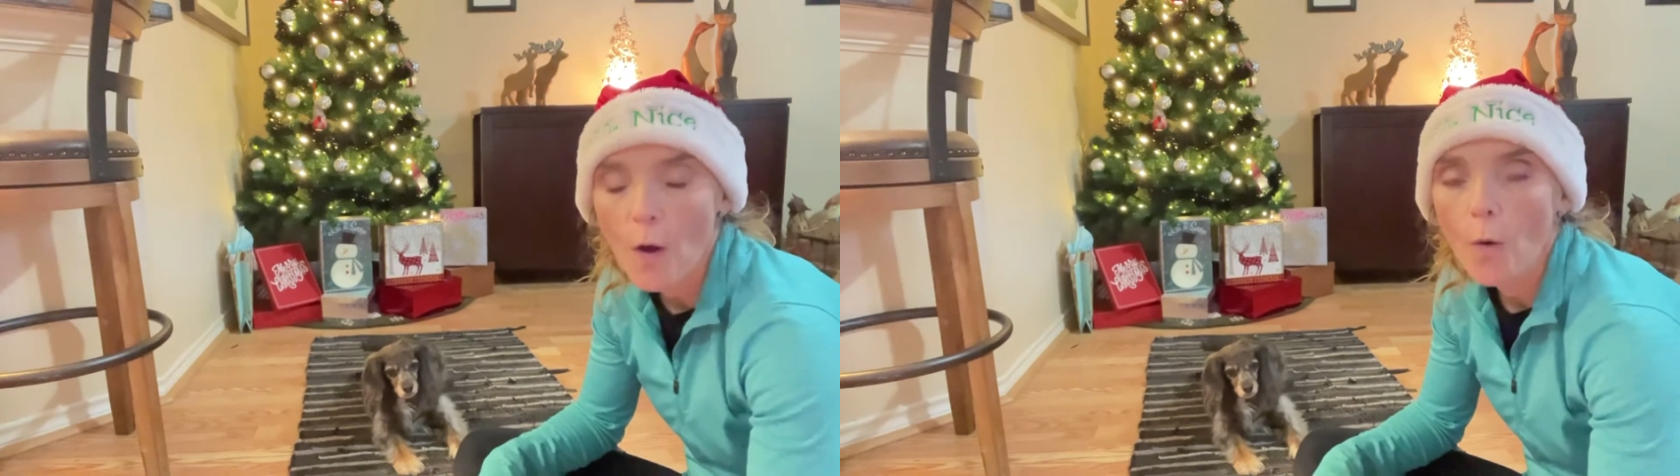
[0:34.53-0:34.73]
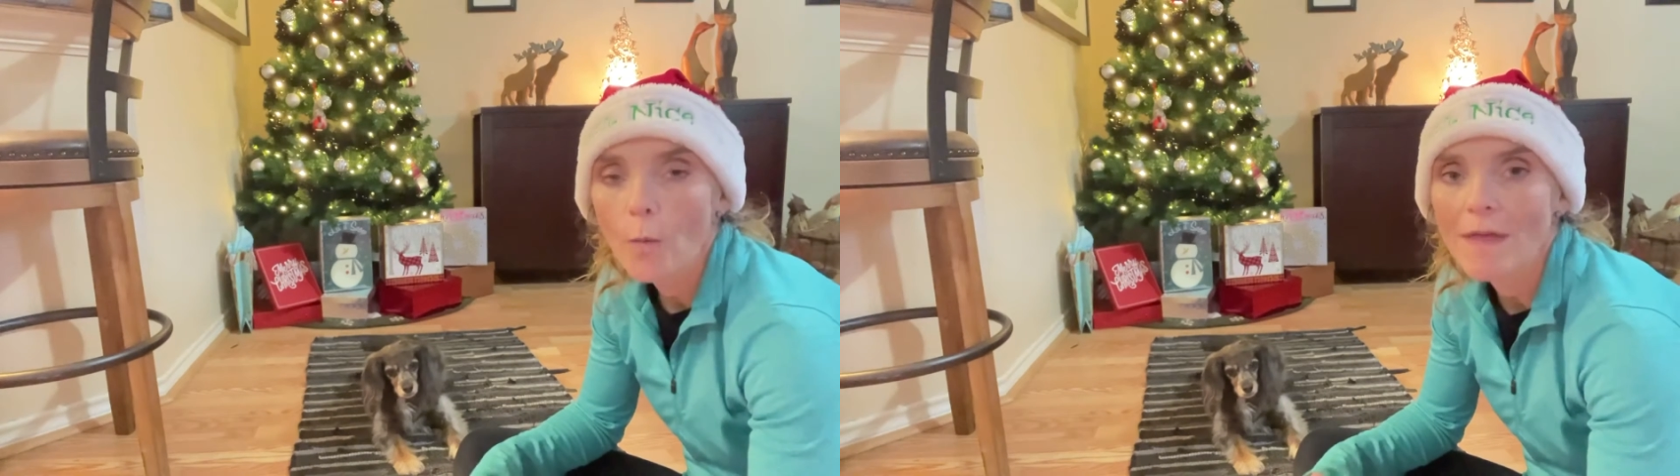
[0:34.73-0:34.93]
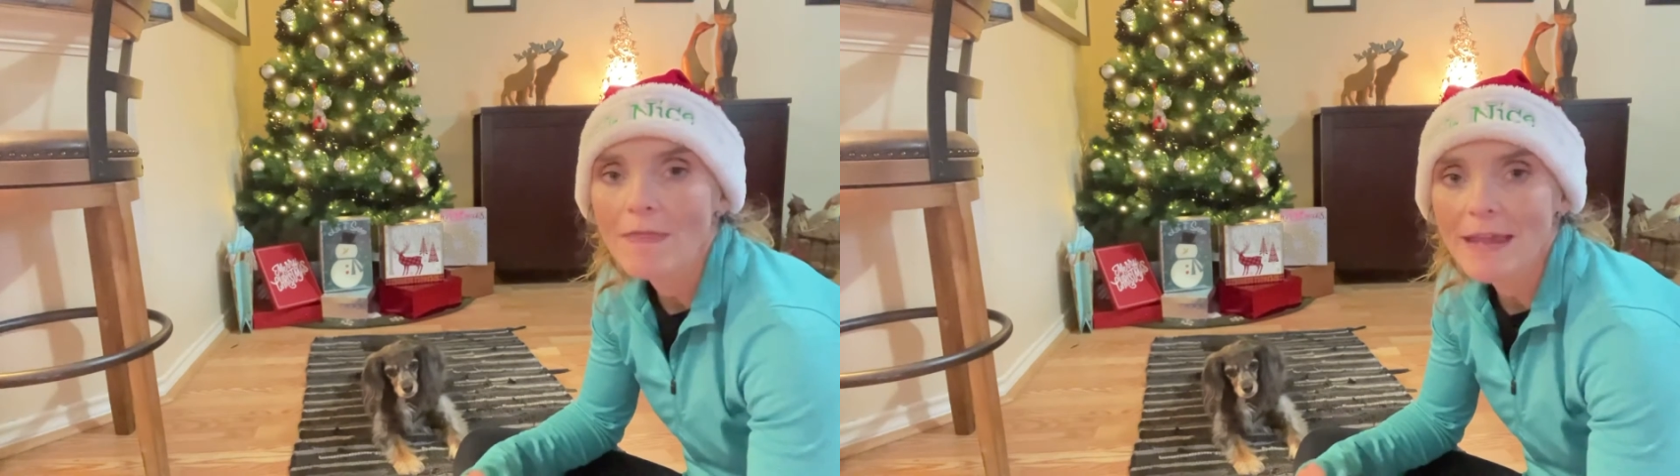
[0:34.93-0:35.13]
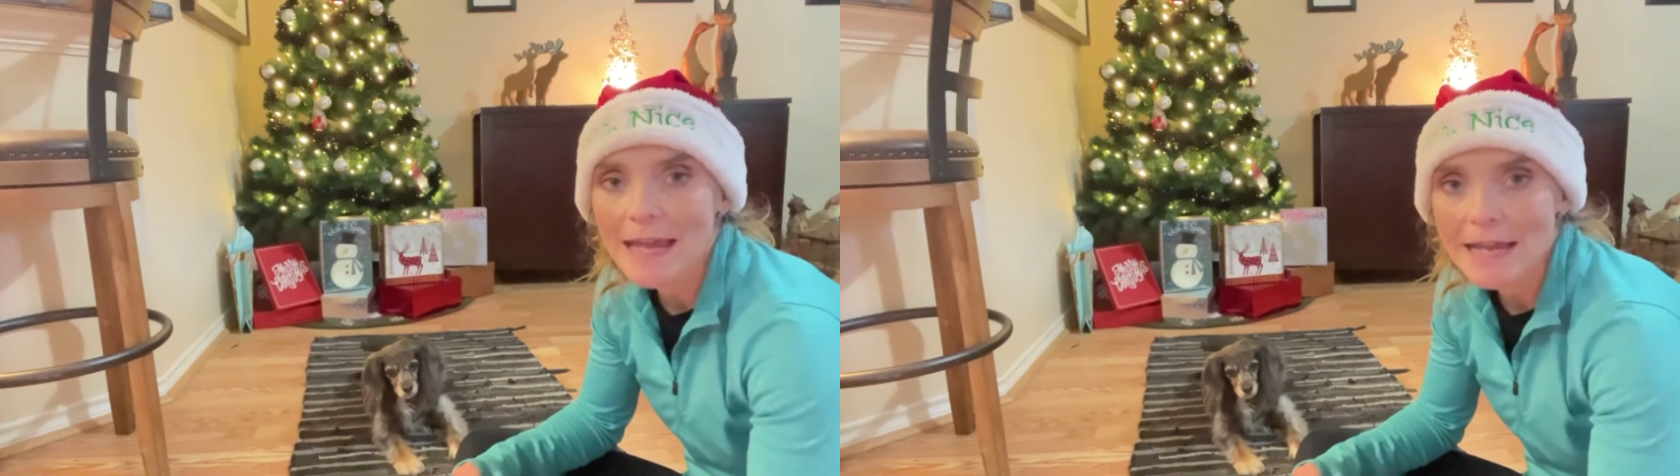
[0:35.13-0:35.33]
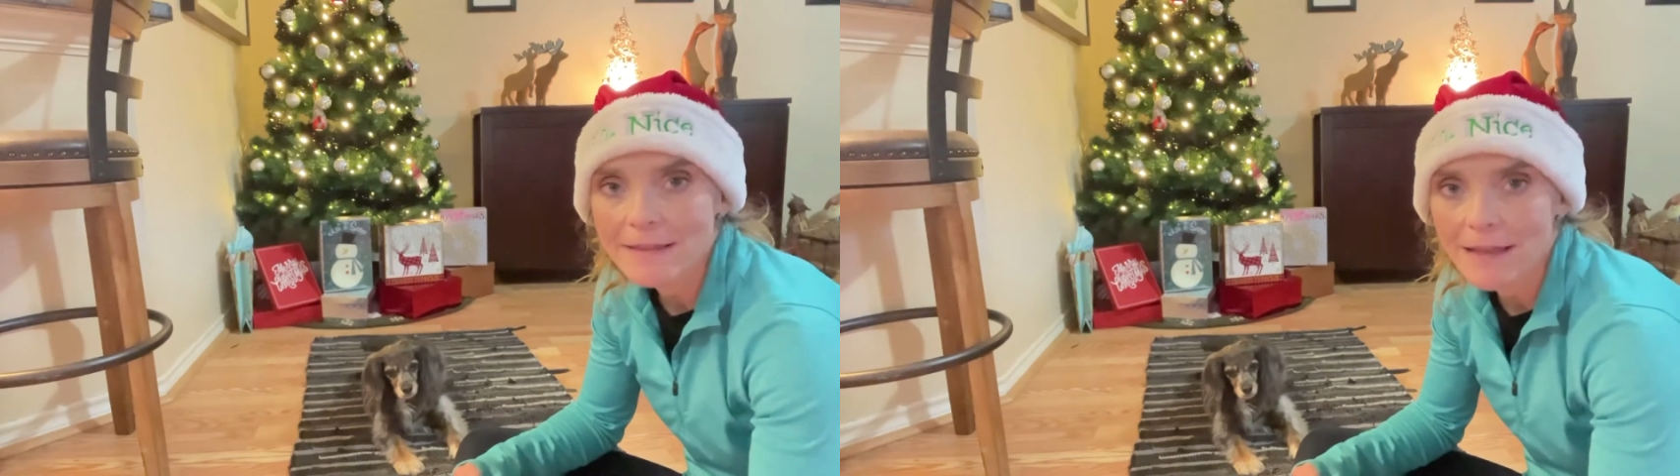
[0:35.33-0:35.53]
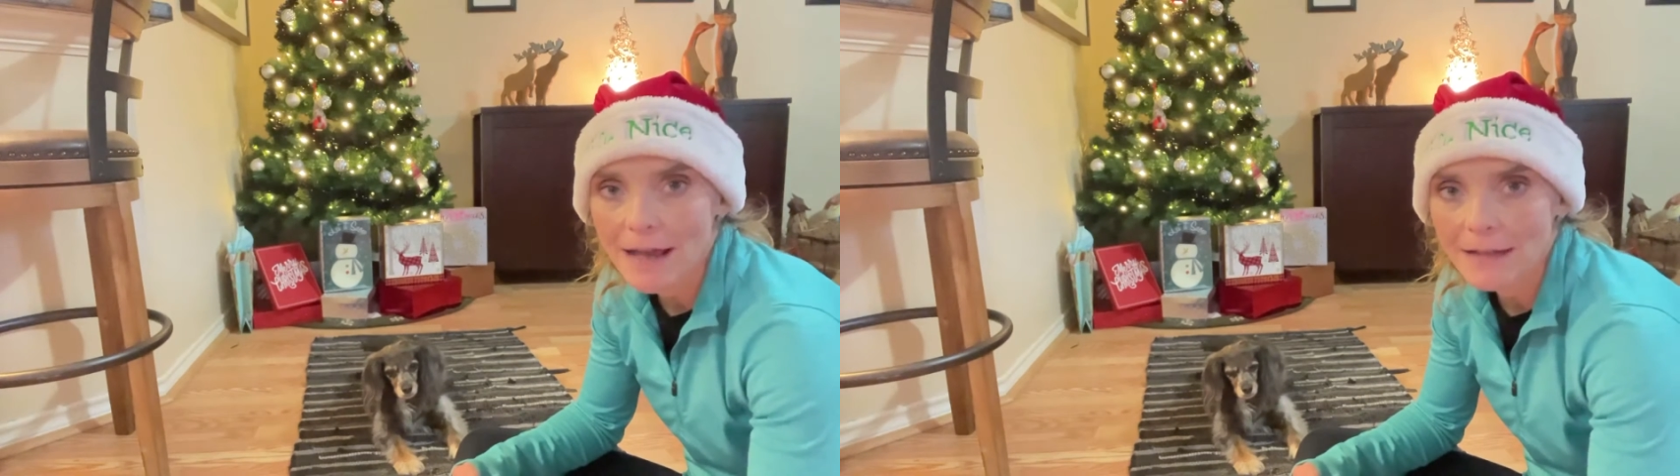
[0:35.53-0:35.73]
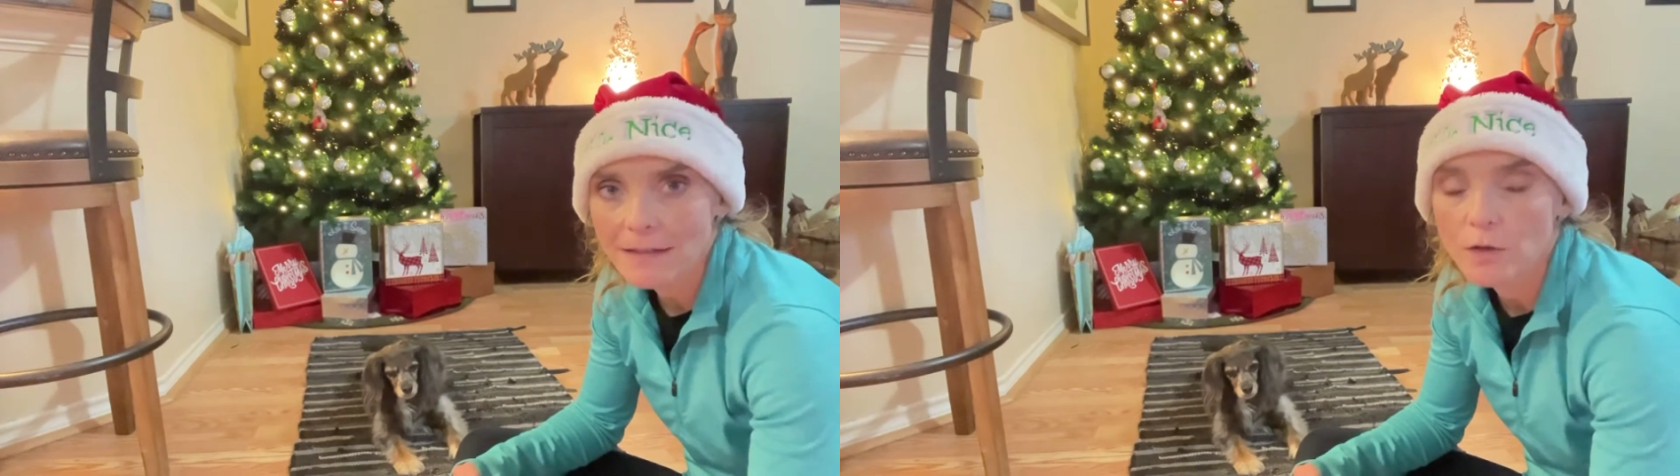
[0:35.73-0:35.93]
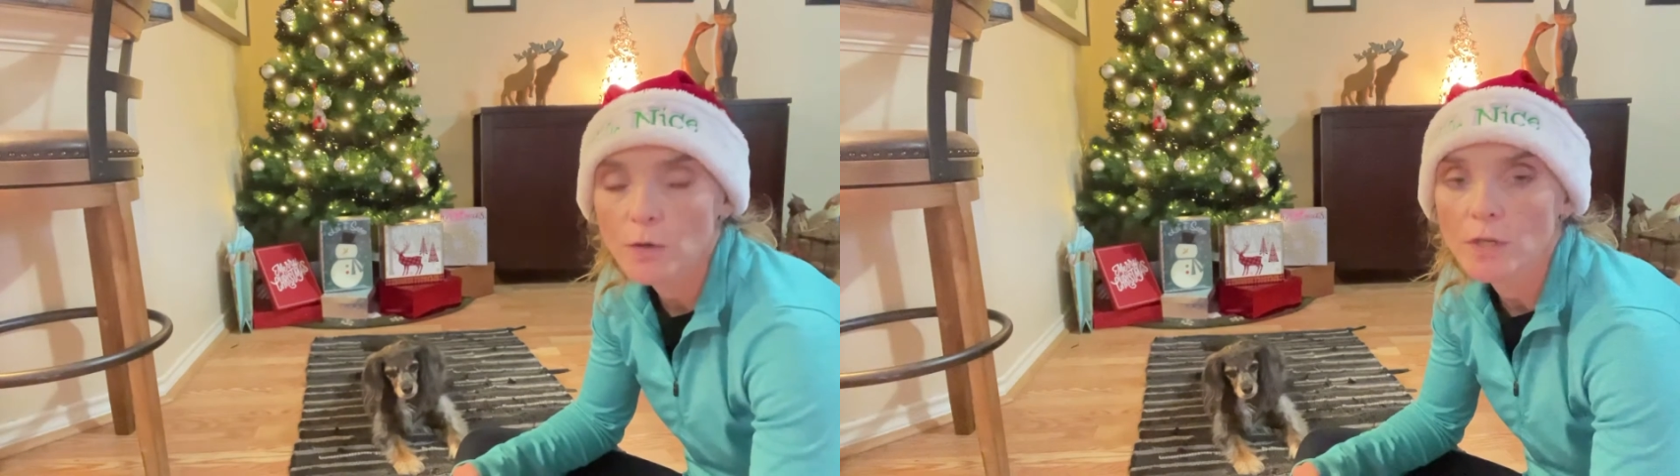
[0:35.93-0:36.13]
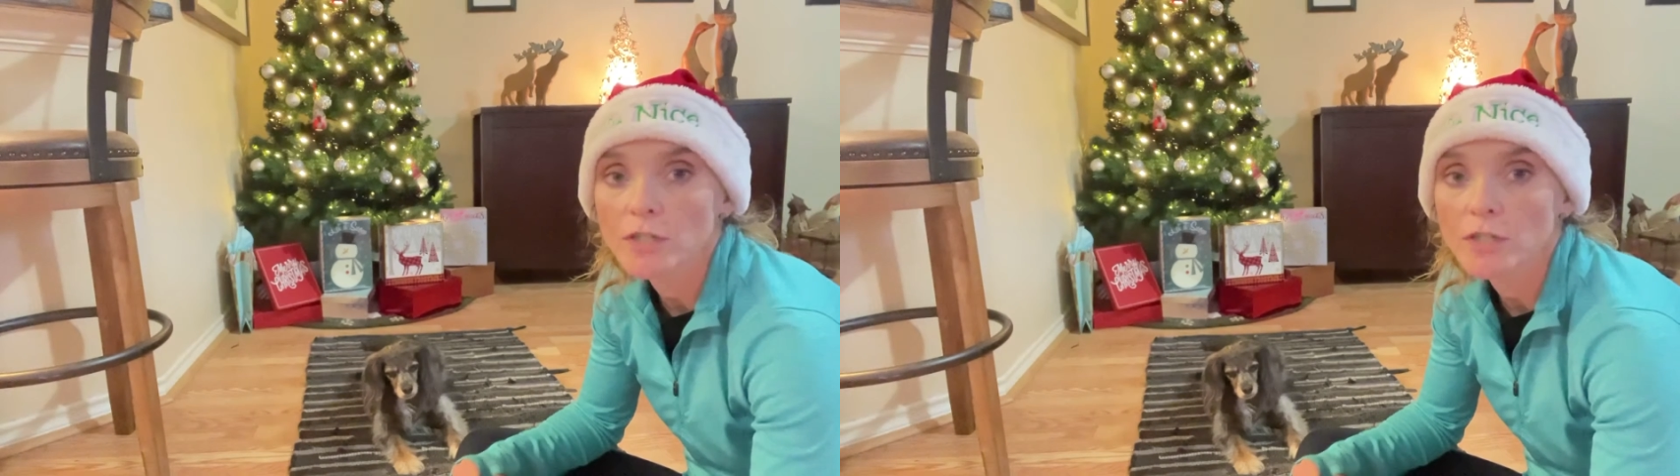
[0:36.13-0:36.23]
When they eat that, they're going